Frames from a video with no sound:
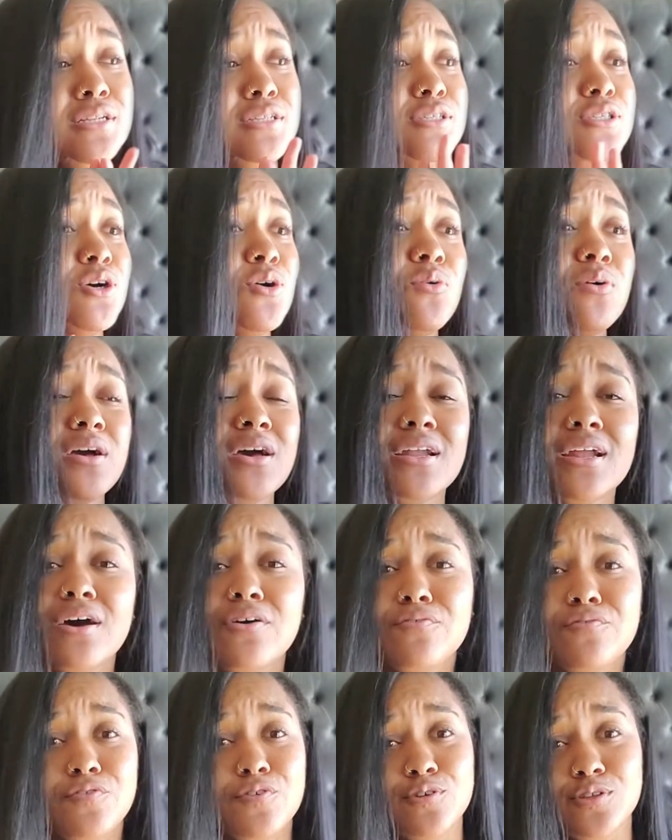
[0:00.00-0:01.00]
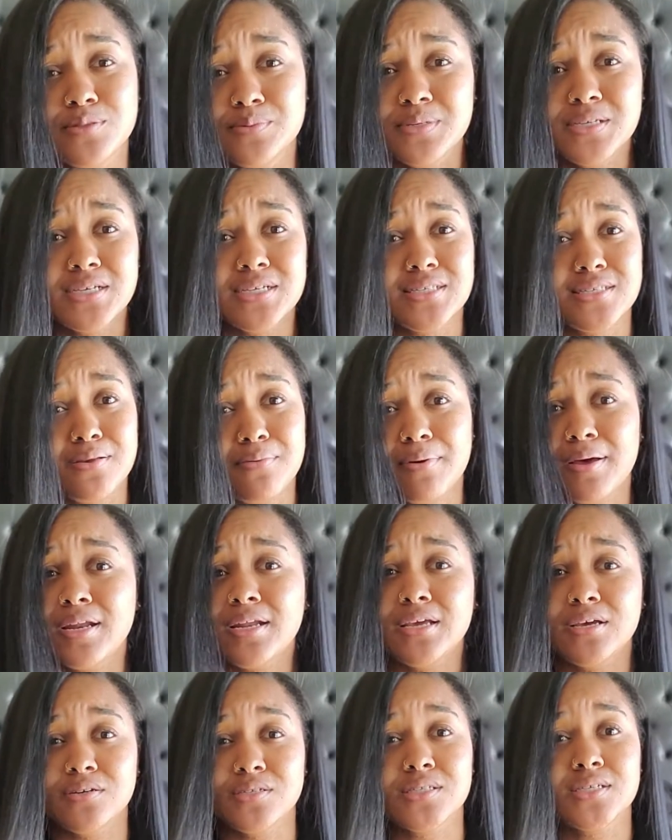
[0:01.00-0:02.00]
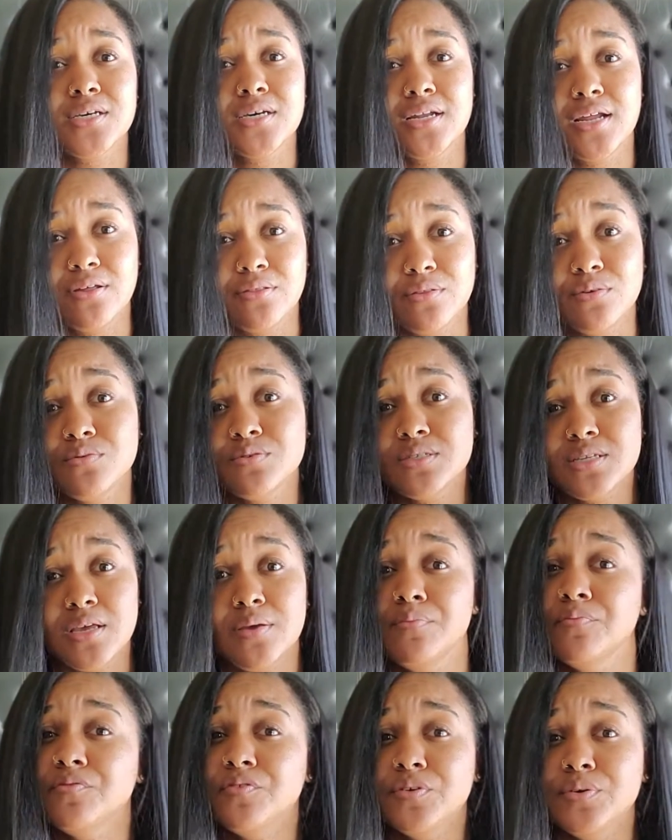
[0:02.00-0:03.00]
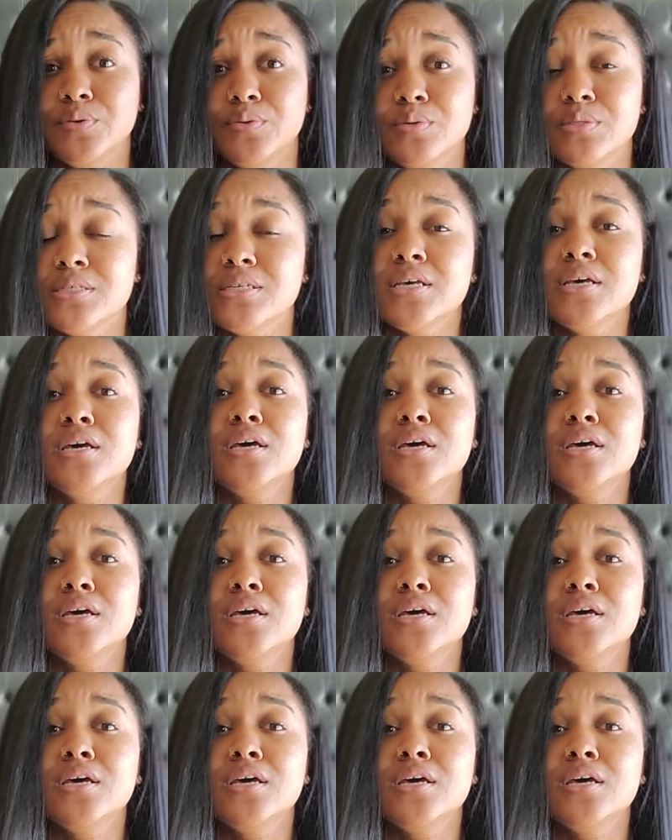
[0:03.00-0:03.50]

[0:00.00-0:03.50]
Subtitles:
Don't cut out foods because somebody else cut out those same foods.